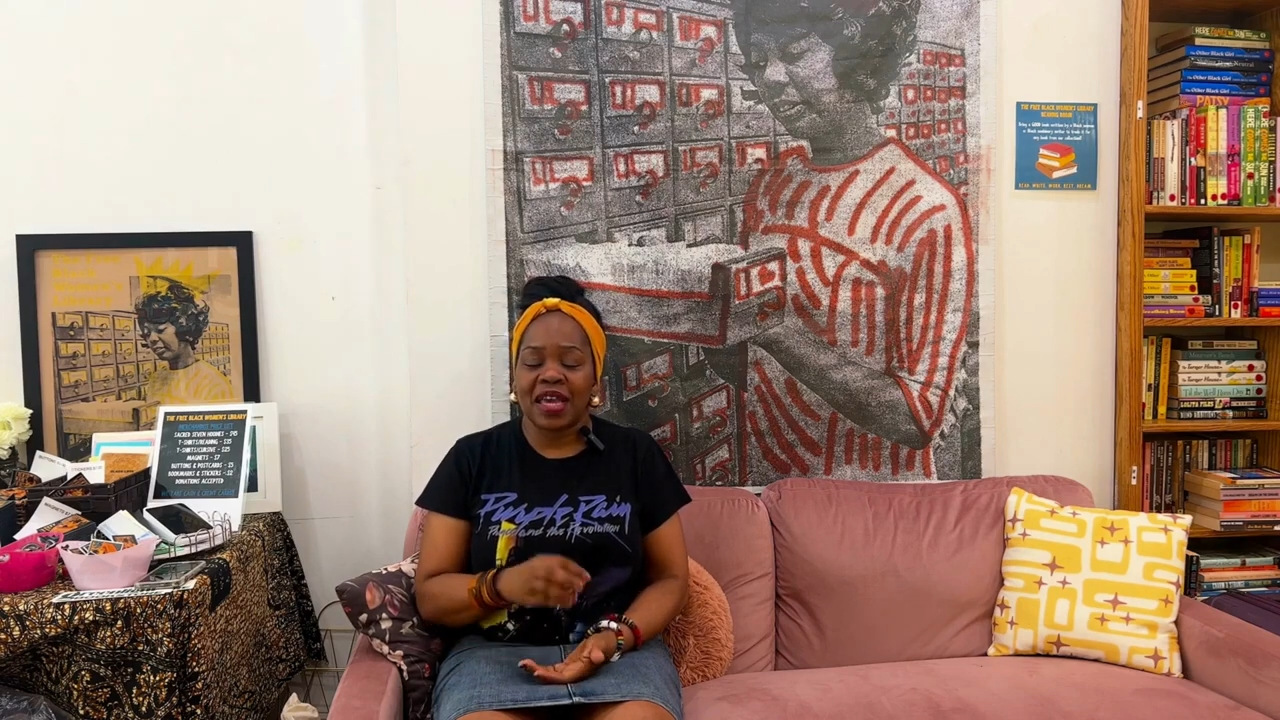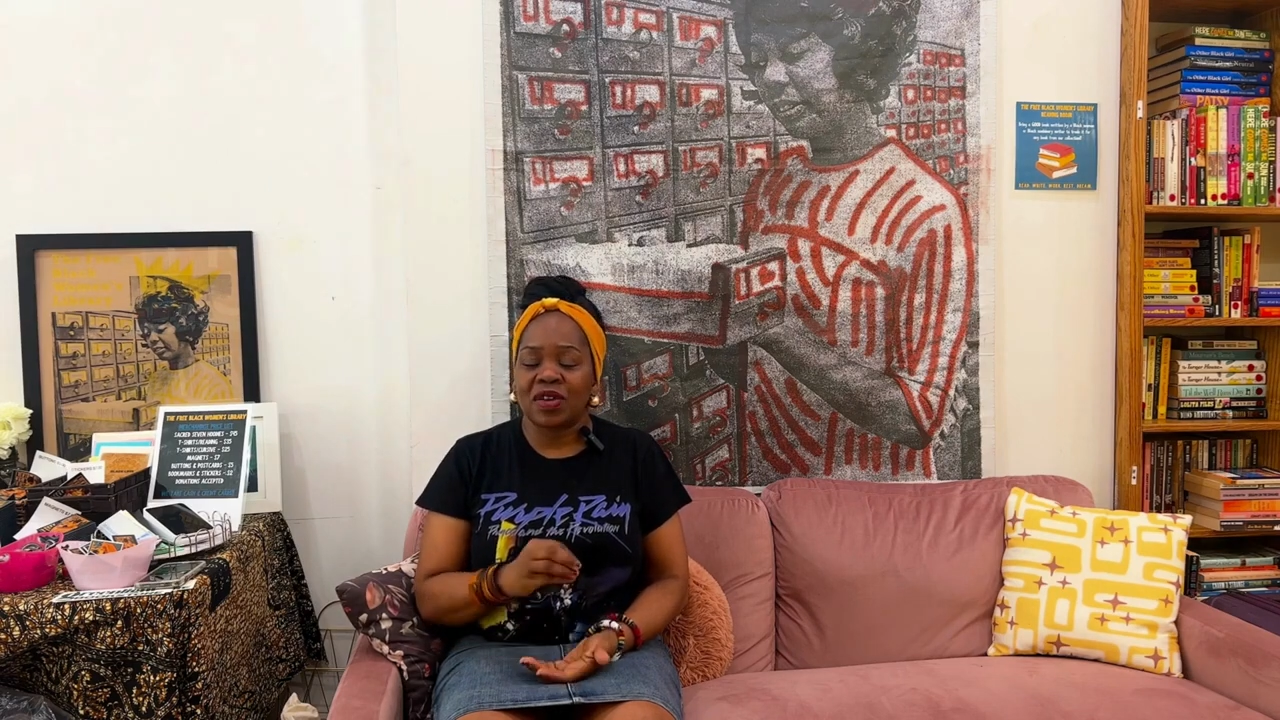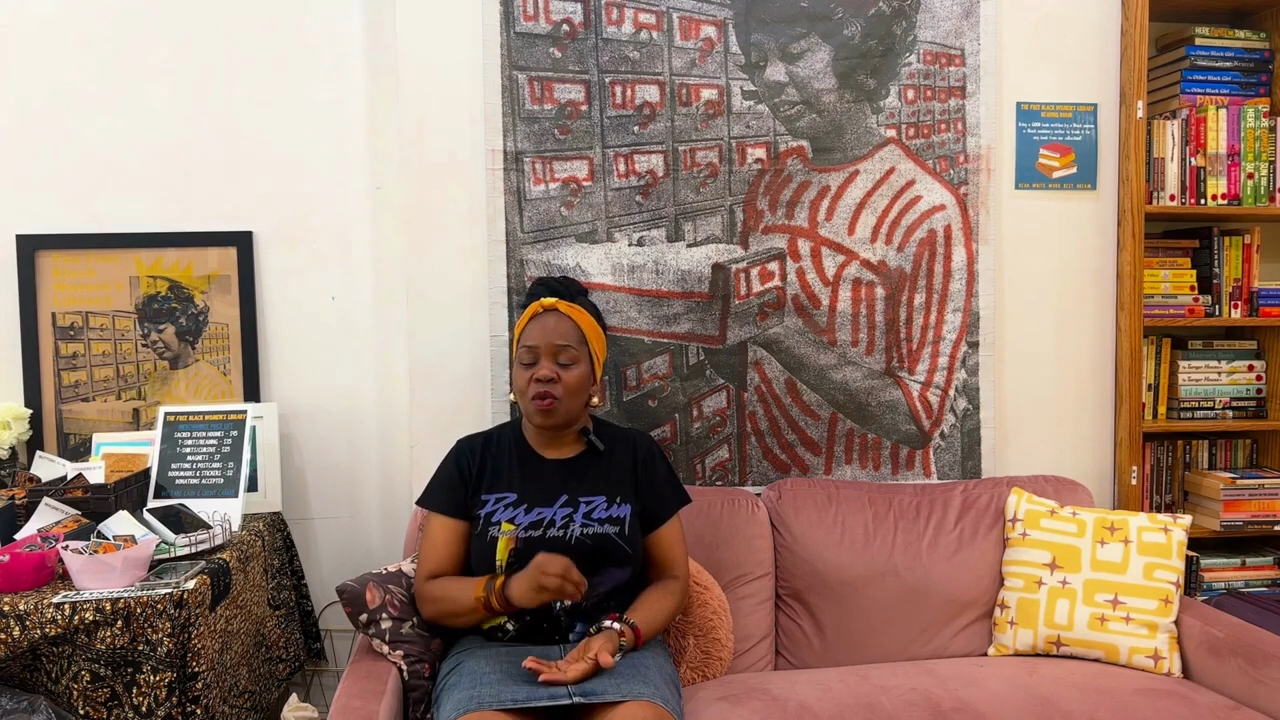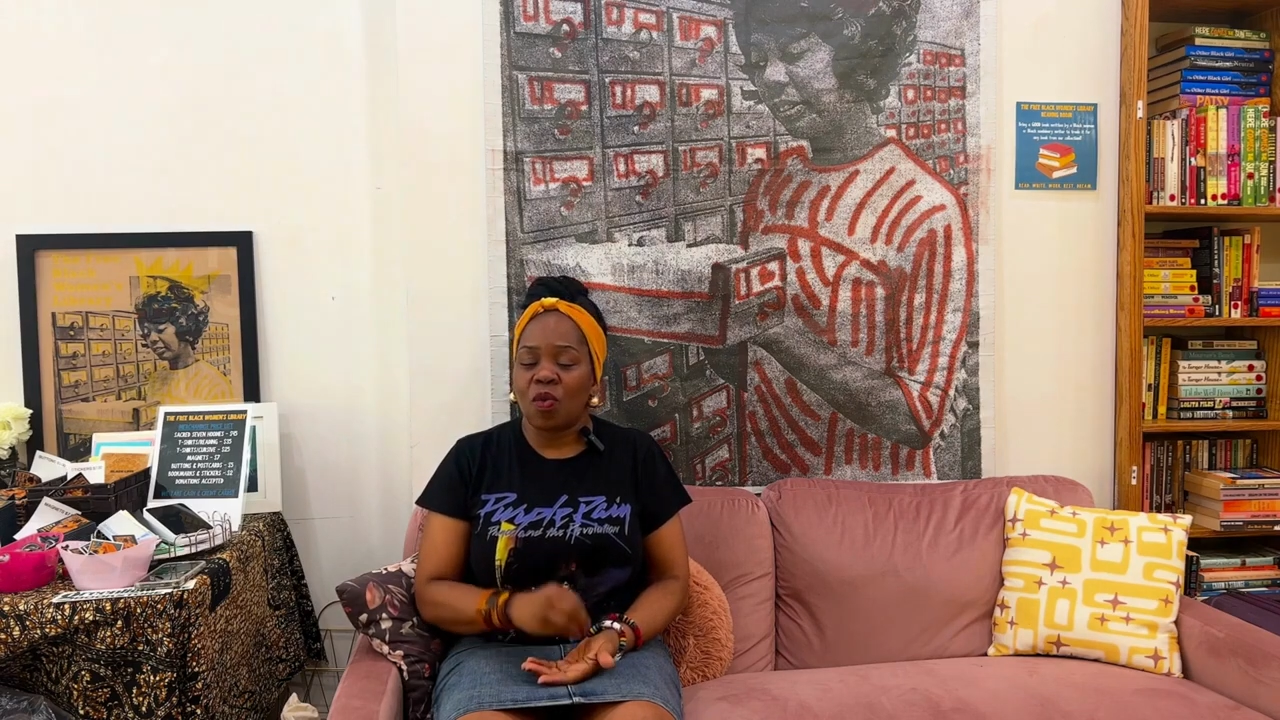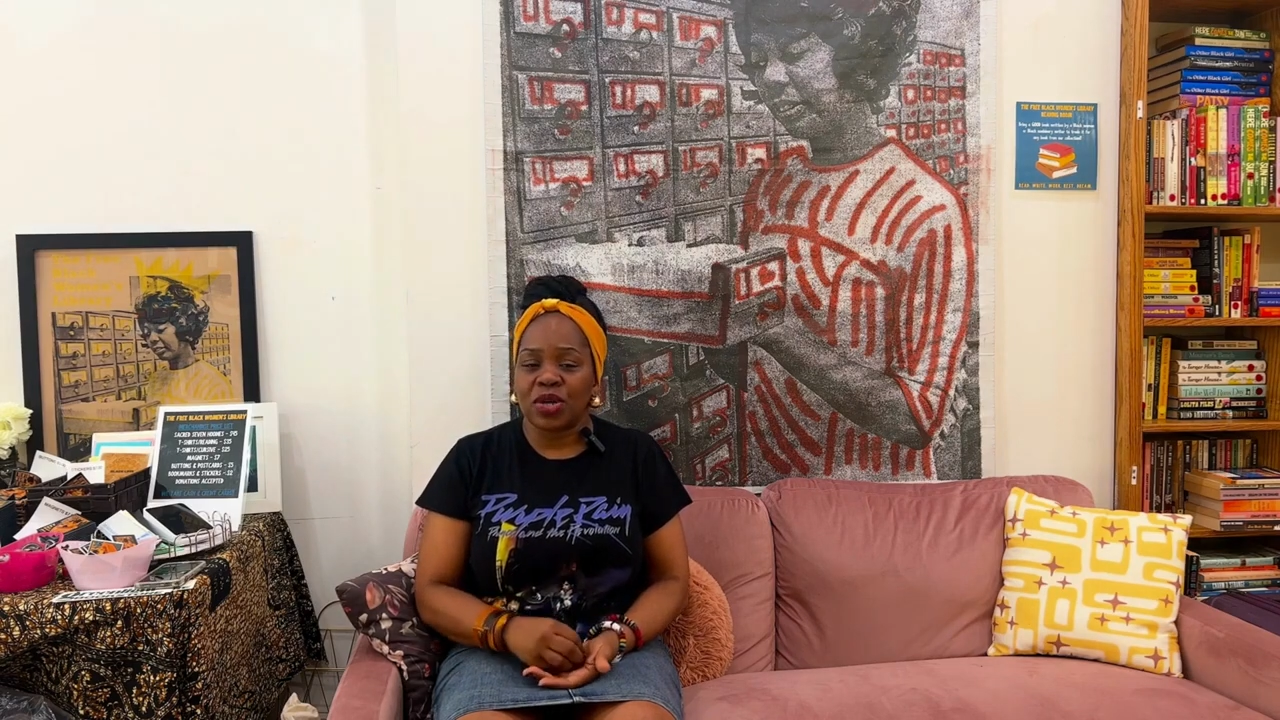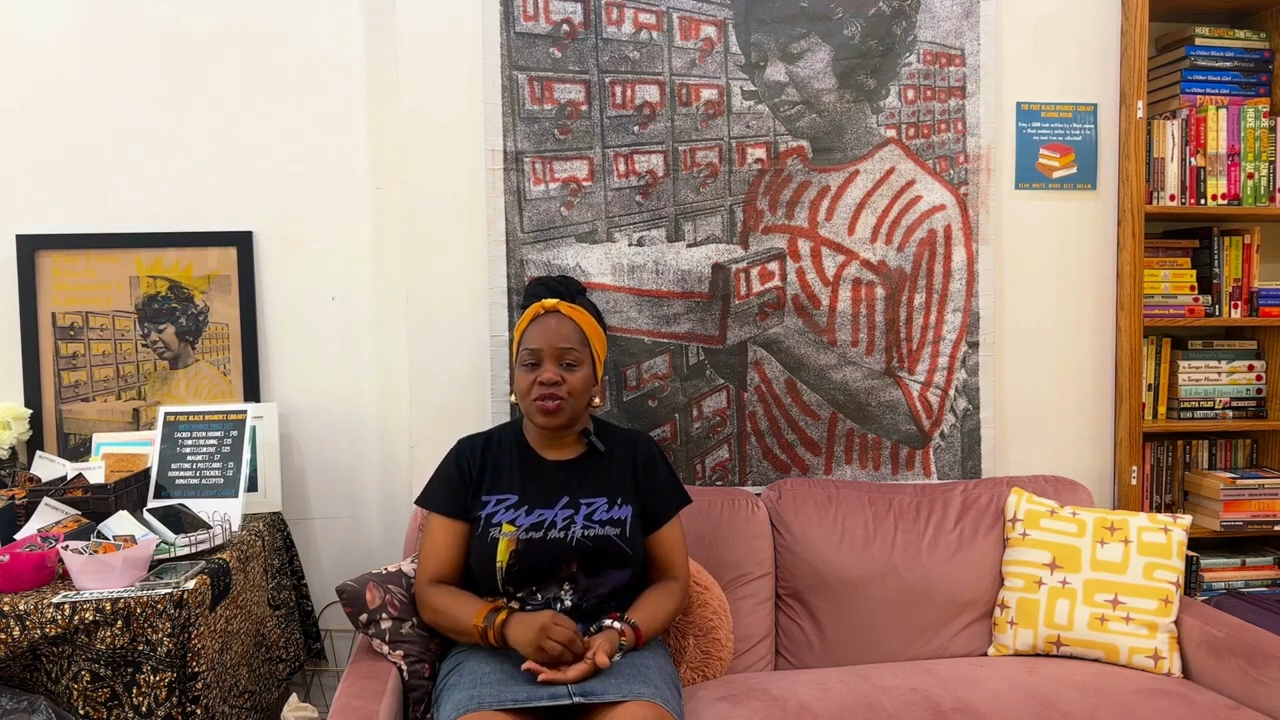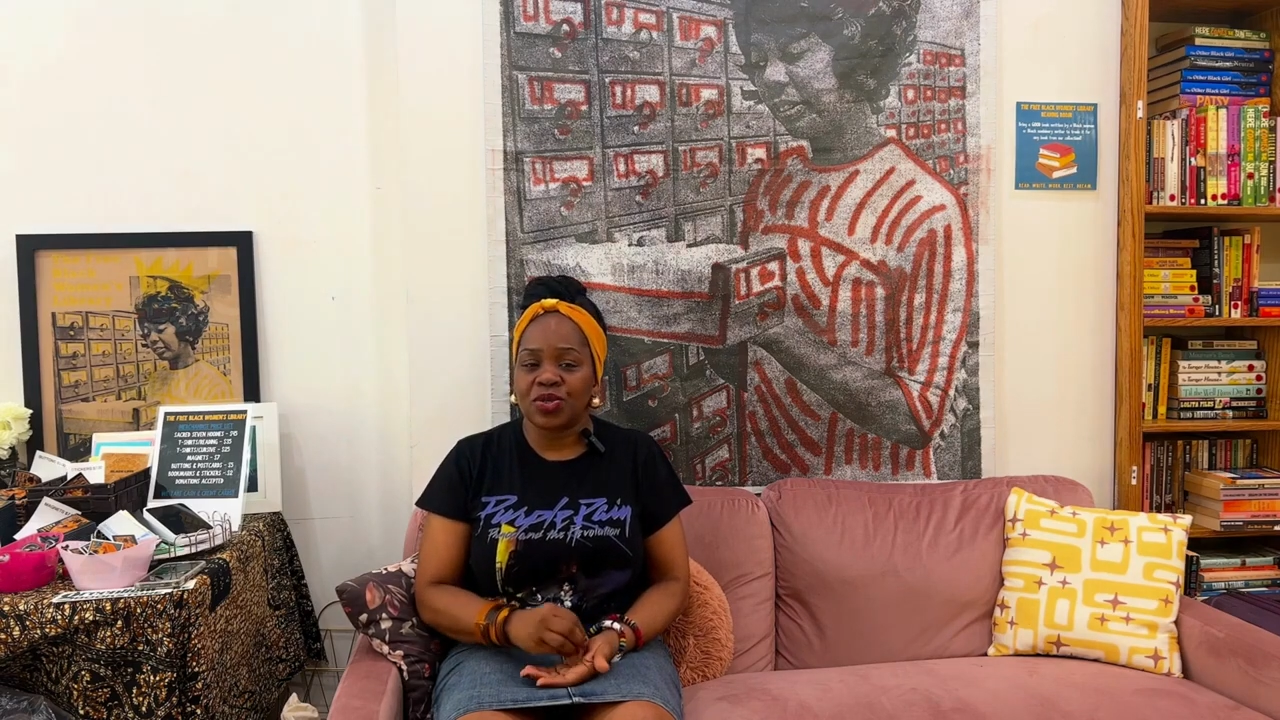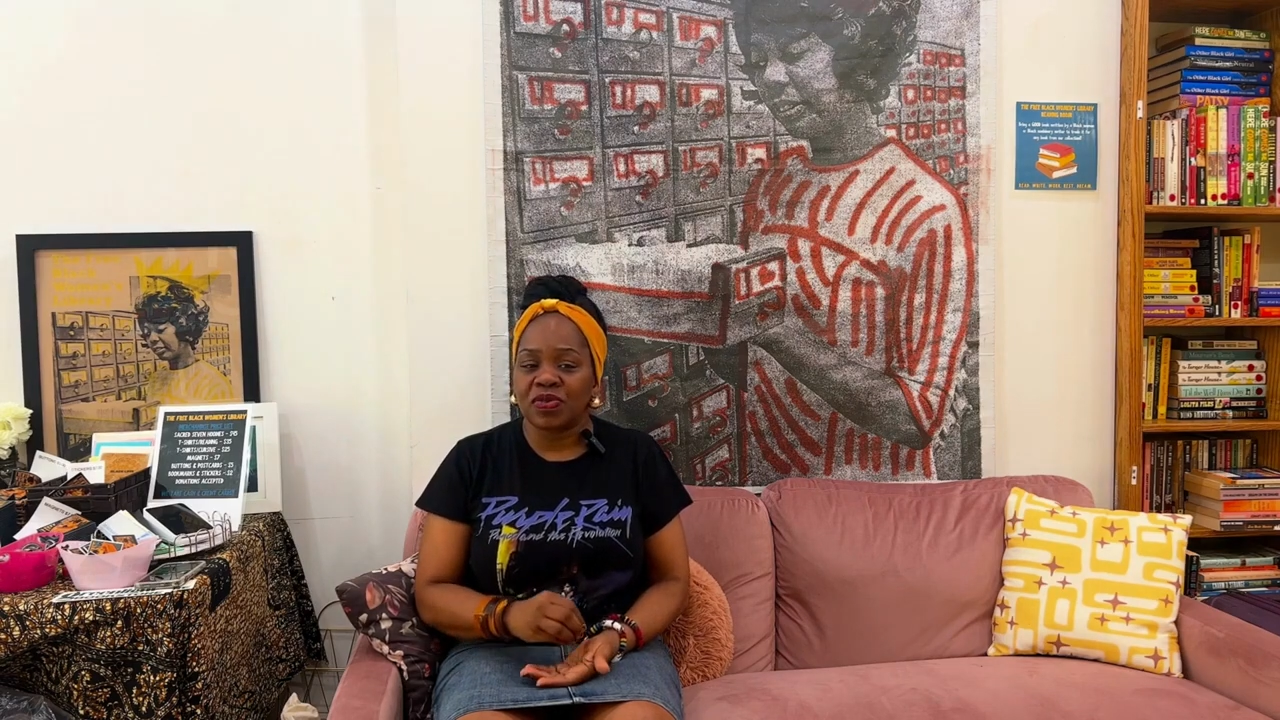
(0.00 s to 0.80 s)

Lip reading: they don't want